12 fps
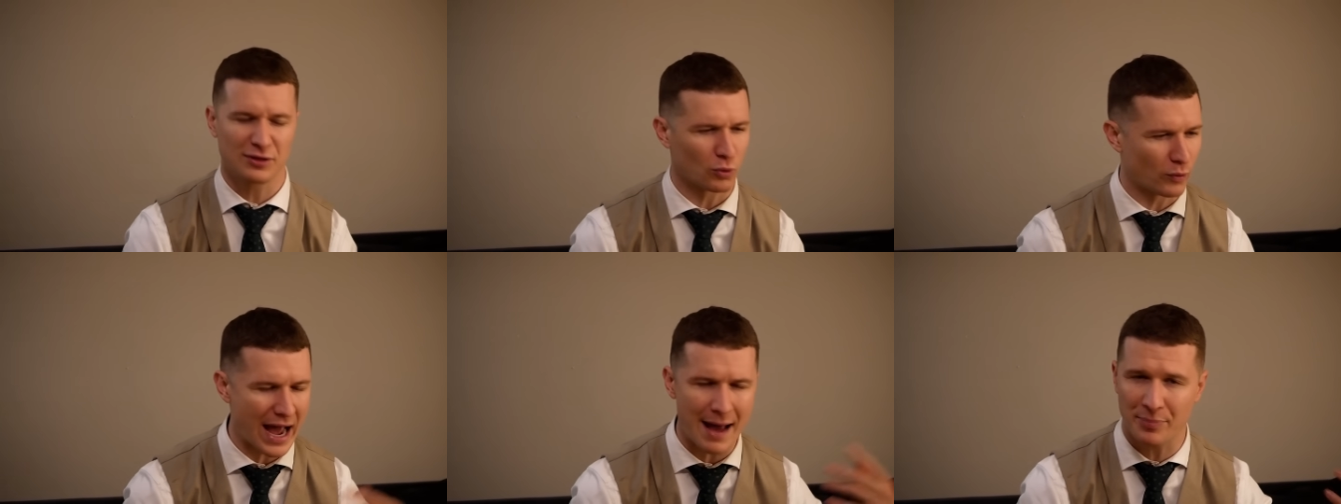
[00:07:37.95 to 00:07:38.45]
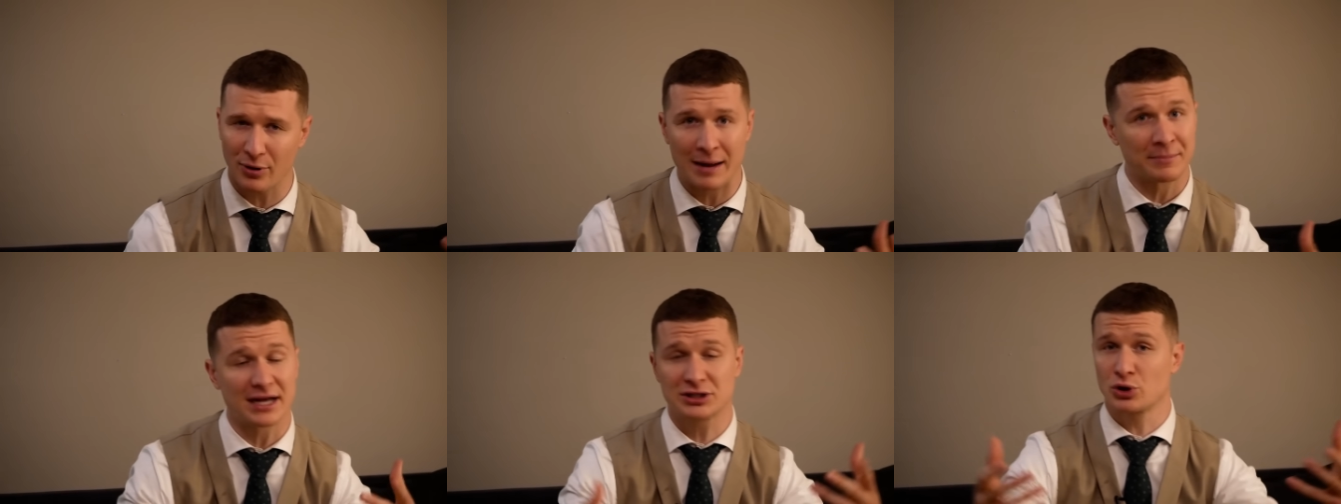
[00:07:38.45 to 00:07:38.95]
The rapper,
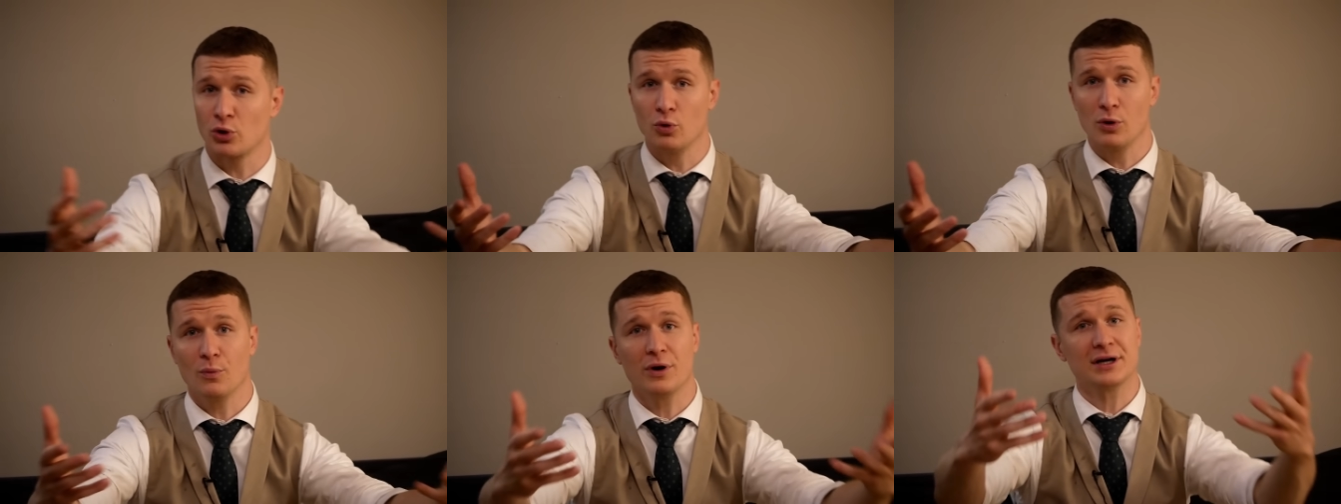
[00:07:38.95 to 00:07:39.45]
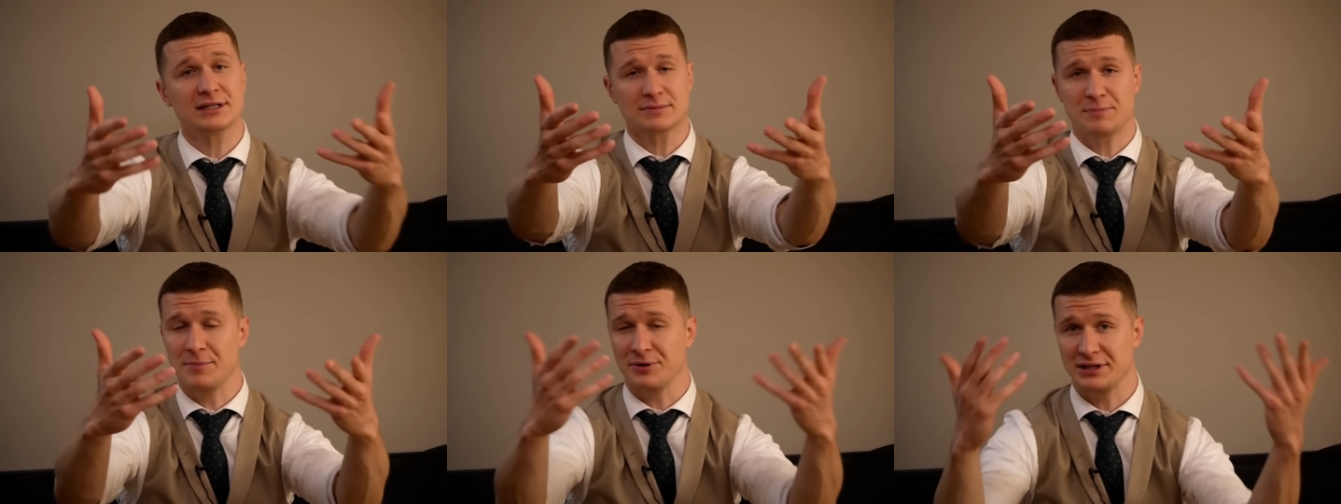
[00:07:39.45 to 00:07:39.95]
I'm not sure who it was,
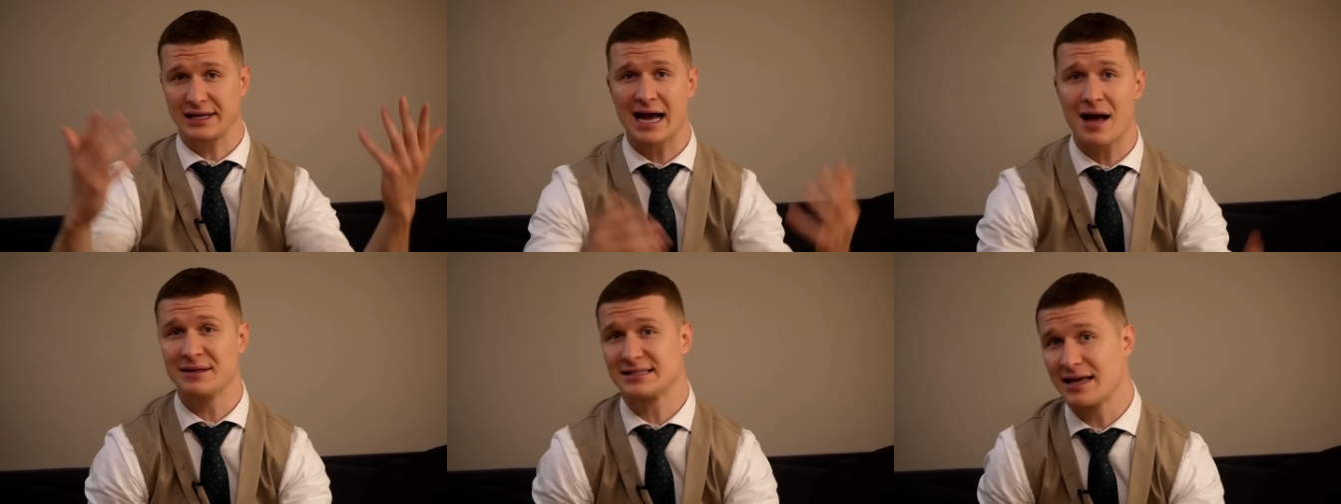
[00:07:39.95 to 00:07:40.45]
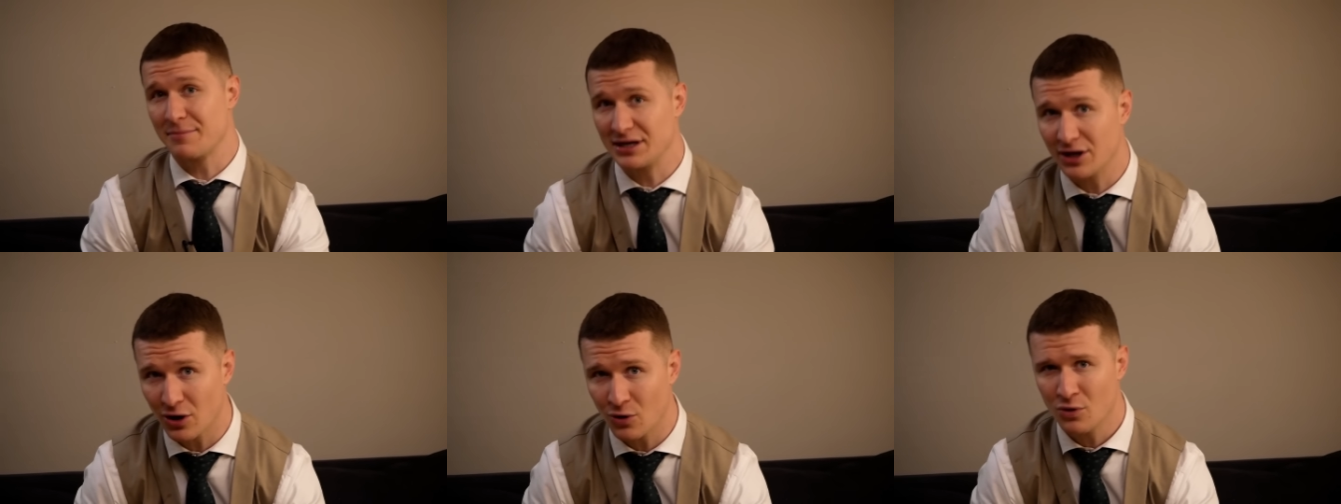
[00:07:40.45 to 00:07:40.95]
people in the comments let me
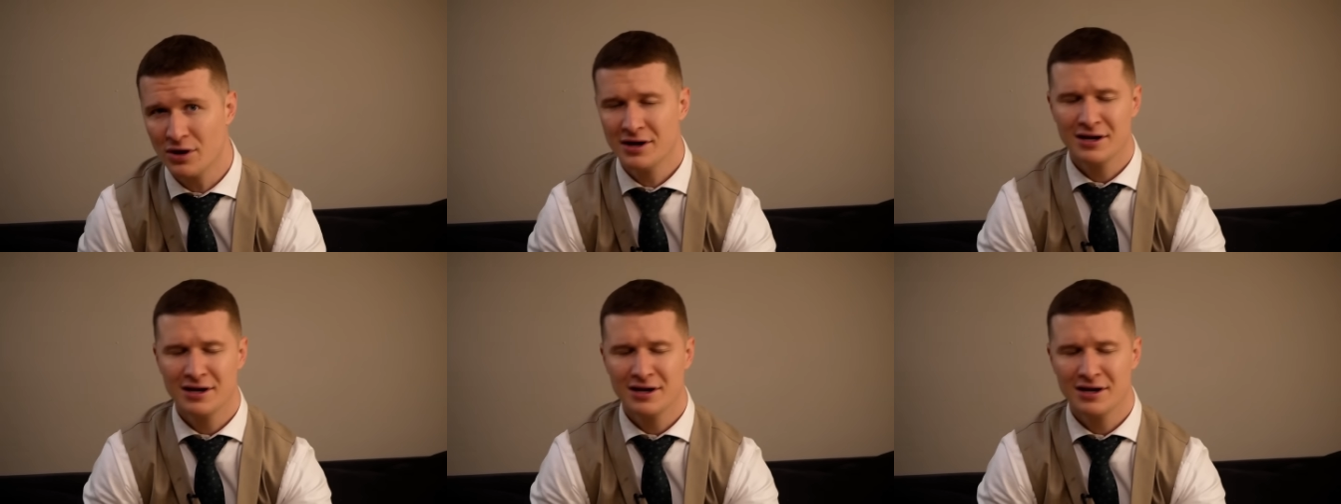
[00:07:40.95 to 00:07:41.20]
know,